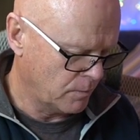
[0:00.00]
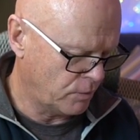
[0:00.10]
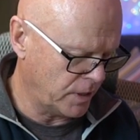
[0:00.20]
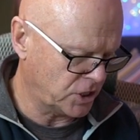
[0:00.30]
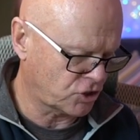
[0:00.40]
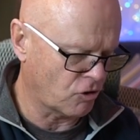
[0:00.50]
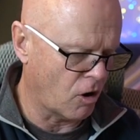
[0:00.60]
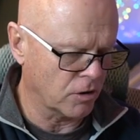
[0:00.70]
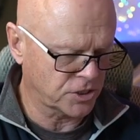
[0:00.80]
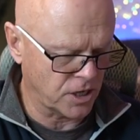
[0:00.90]
pretty
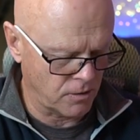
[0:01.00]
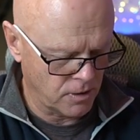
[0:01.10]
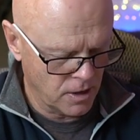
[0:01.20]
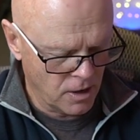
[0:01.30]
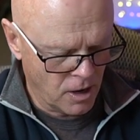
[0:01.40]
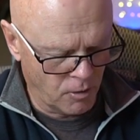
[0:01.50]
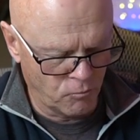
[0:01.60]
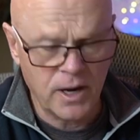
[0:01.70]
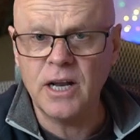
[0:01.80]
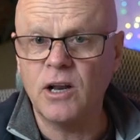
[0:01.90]
strong. So
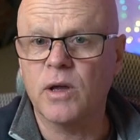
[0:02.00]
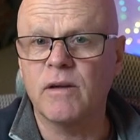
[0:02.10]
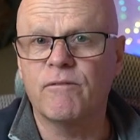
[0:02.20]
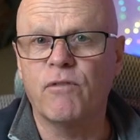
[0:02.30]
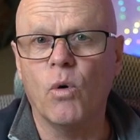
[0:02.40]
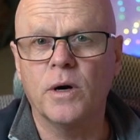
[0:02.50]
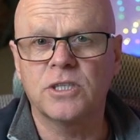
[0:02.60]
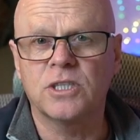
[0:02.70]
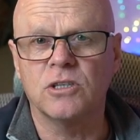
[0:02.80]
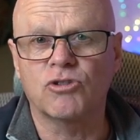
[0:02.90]
I'm really looking
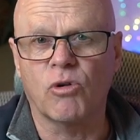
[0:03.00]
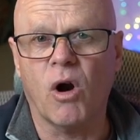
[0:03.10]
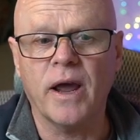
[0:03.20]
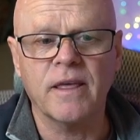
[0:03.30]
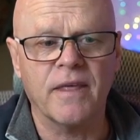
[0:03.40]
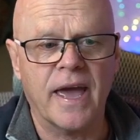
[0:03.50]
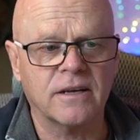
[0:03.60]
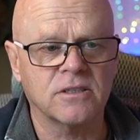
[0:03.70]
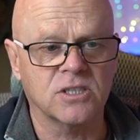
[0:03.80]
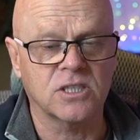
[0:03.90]
forward to trying
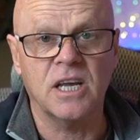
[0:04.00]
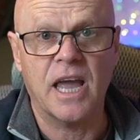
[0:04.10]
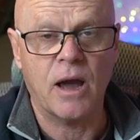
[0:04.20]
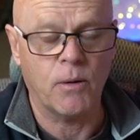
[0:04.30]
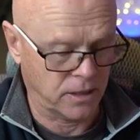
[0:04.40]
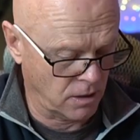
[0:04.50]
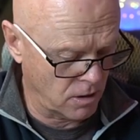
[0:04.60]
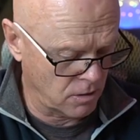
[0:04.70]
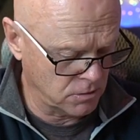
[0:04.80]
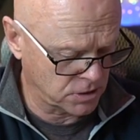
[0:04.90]
that to see how it
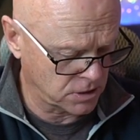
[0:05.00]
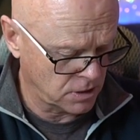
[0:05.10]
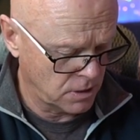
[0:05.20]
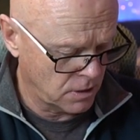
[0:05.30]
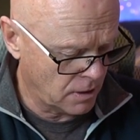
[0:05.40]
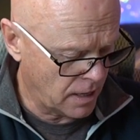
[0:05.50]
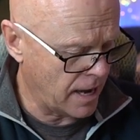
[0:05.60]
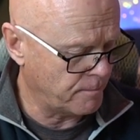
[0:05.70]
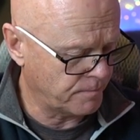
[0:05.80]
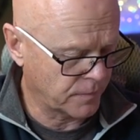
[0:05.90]
goes,
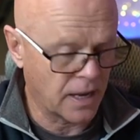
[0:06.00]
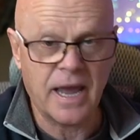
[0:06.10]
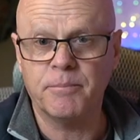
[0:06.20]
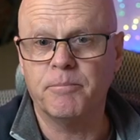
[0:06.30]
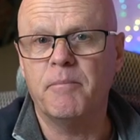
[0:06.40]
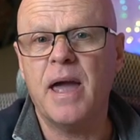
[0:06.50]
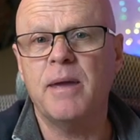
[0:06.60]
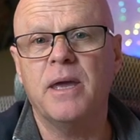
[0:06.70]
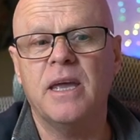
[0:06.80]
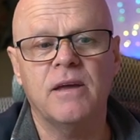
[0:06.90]
um, and
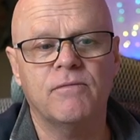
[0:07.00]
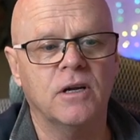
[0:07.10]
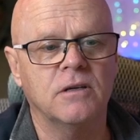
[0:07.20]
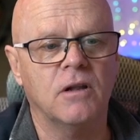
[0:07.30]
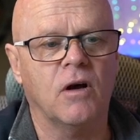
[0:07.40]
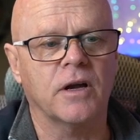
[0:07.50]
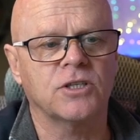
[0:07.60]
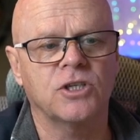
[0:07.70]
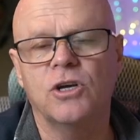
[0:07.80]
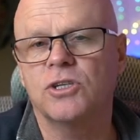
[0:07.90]
maybe even like
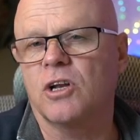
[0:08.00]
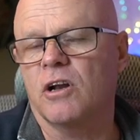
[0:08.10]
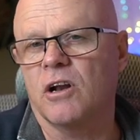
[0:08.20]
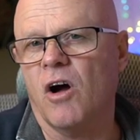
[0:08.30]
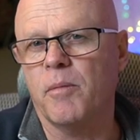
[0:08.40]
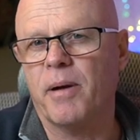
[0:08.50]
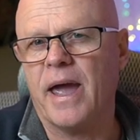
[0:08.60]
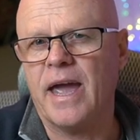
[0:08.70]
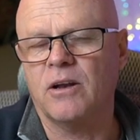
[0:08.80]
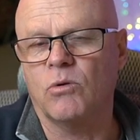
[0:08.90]
use it on an
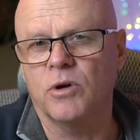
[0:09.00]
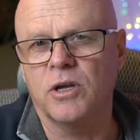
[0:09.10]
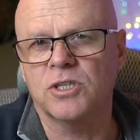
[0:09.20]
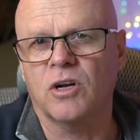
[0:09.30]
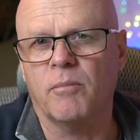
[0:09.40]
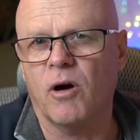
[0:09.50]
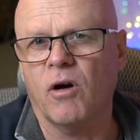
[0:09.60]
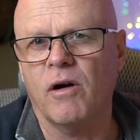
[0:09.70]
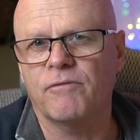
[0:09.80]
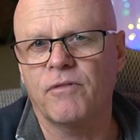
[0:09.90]
iPad or use it on
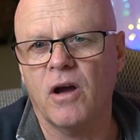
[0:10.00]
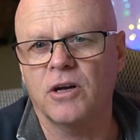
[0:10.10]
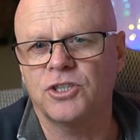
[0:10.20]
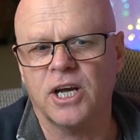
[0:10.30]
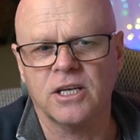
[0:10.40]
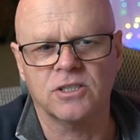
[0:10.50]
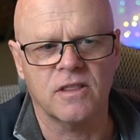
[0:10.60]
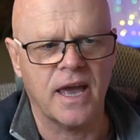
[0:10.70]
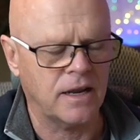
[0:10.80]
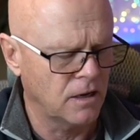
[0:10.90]
my iPhone and check it to
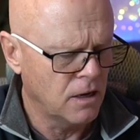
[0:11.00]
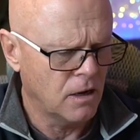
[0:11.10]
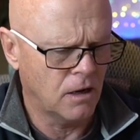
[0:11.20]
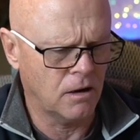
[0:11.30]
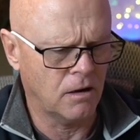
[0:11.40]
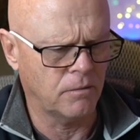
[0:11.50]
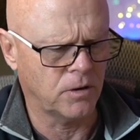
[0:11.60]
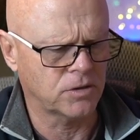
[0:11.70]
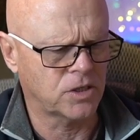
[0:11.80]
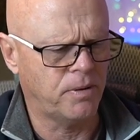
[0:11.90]
that. Uh,
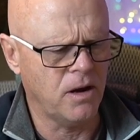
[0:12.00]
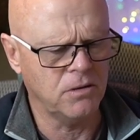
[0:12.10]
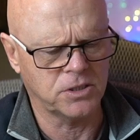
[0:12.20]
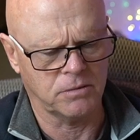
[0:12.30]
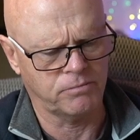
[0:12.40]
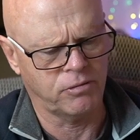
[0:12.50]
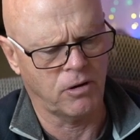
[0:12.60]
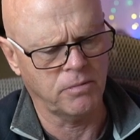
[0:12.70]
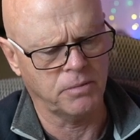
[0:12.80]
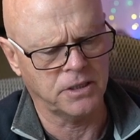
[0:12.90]
I, I, suppose it
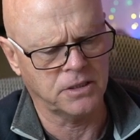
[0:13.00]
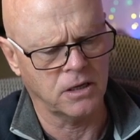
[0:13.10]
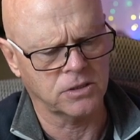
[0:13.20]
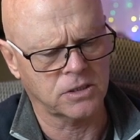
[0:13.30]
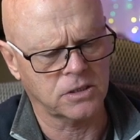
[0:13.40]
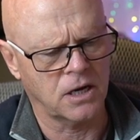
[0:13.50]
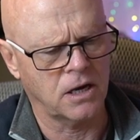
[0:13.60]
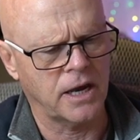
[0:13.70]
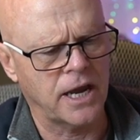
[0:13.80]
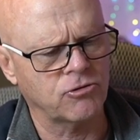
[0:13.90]
probably does
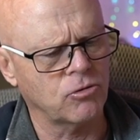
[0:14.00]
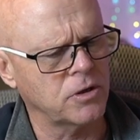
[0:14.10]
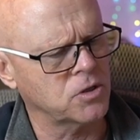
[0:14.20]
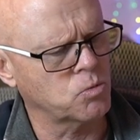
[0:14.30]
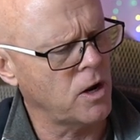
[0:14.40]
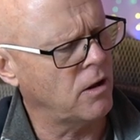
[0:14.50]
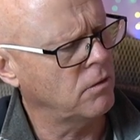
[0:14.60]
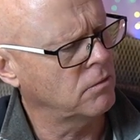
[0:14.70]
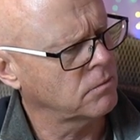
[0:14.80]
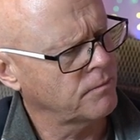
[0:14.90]
uh, Android as
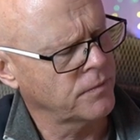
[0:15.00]
well.